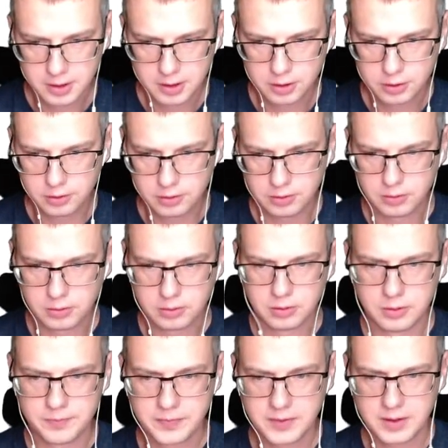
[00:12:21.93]

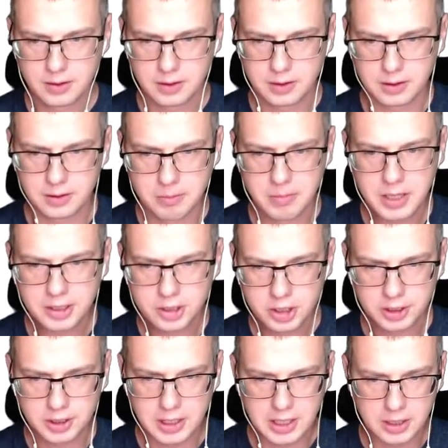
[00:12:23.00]
to manage
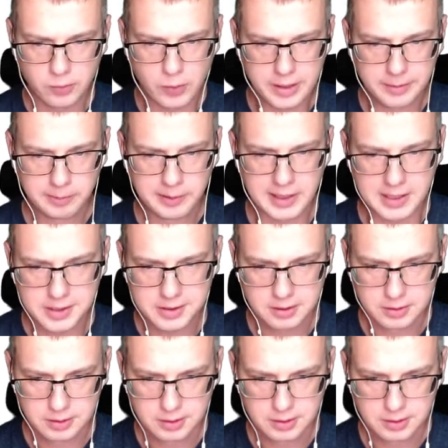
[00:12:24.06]
it in one place?